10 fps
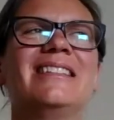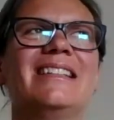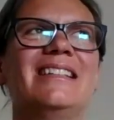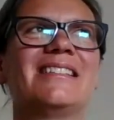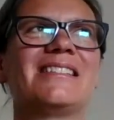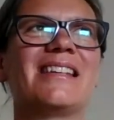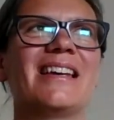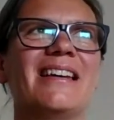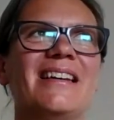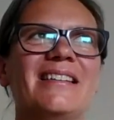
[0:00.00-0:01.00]
It's
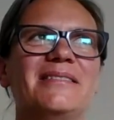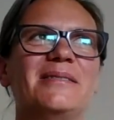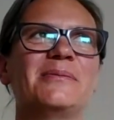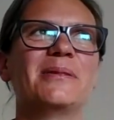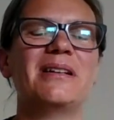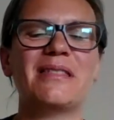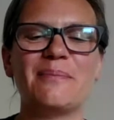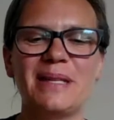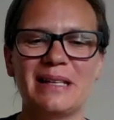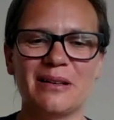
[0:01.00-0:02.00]
we're in the
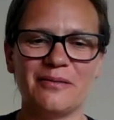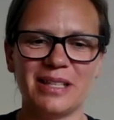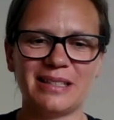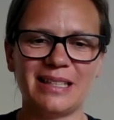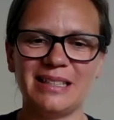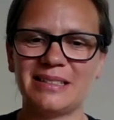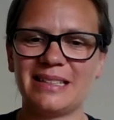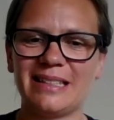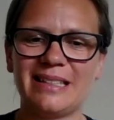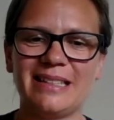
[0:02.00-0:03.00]
middle of it, and
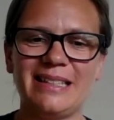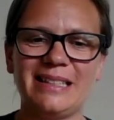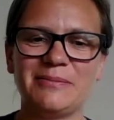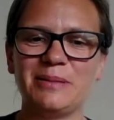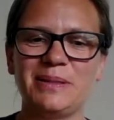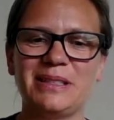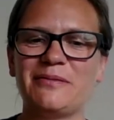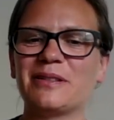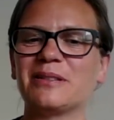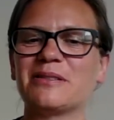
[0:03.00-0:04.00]
it will be
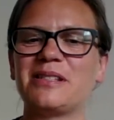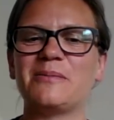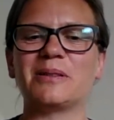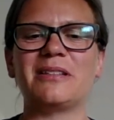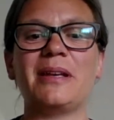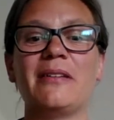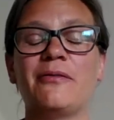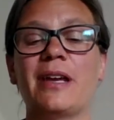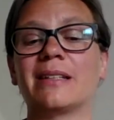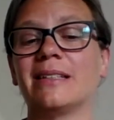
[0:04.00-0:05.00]
difficult to see what the
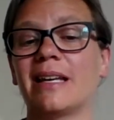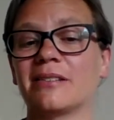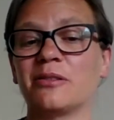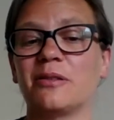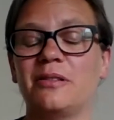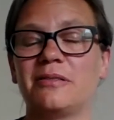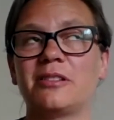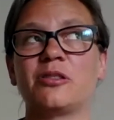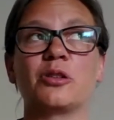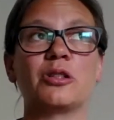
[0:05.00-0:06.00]
effect it has on
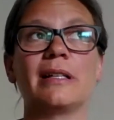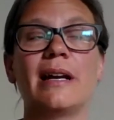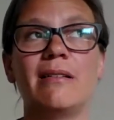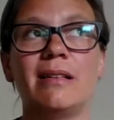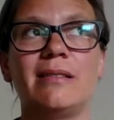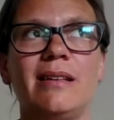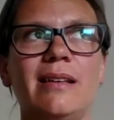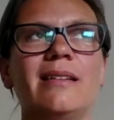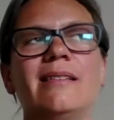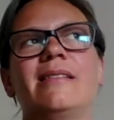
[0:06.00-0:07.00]

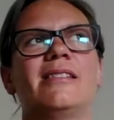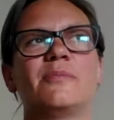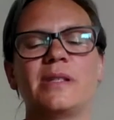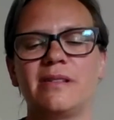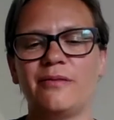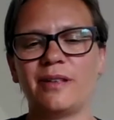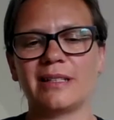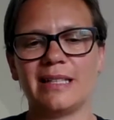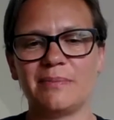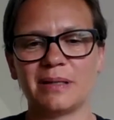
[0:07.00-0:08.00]
circularity
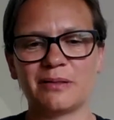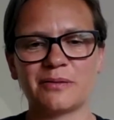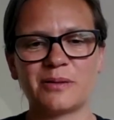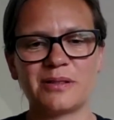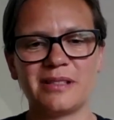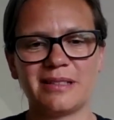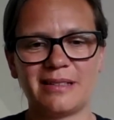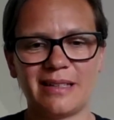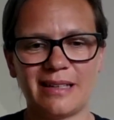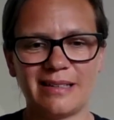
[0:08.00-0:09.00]
specifically. But of course, it
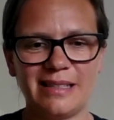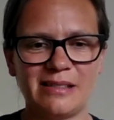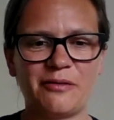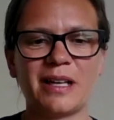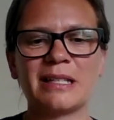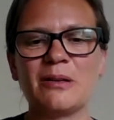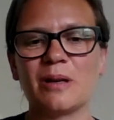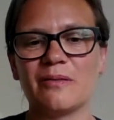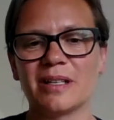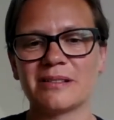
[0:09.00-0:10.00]
is affecting all
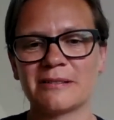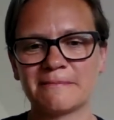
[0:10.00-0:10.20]
of us.